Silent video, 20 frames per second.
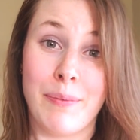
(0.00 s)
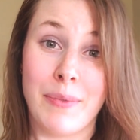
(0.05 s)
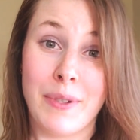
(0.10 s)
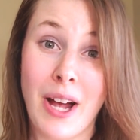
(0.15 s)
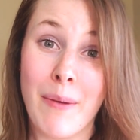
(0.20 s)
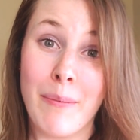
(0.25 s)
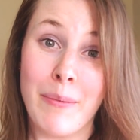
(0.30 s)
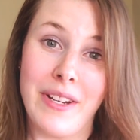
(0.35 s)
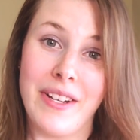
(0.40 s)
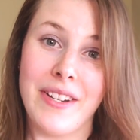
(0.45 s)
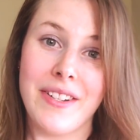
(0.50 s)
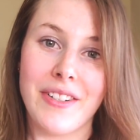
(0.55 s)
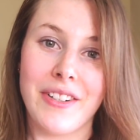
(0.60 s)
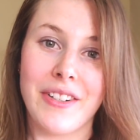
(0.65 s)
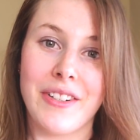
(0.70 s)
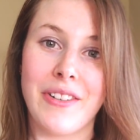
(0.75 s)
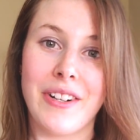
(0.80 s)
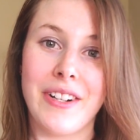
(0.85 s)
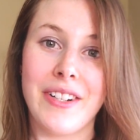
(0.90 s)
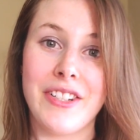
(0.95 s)
companies are
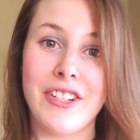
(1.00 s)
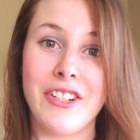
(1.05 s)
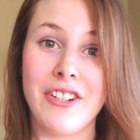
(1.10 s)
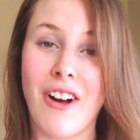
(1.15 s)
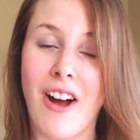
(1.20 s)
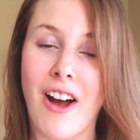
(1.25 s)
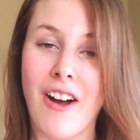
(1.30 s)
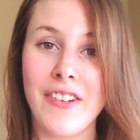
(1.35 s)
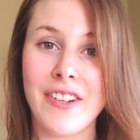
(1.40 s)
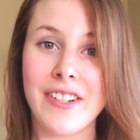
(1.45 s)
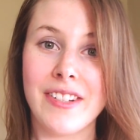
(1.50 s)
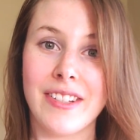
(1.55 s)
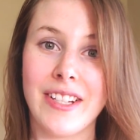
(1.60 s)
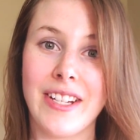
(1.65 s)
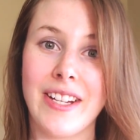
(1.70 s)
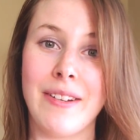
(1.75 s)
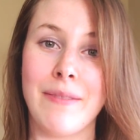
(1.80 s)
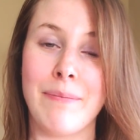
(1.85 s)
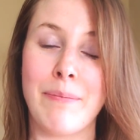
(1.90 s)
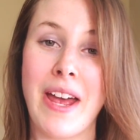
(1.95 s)
going to obviously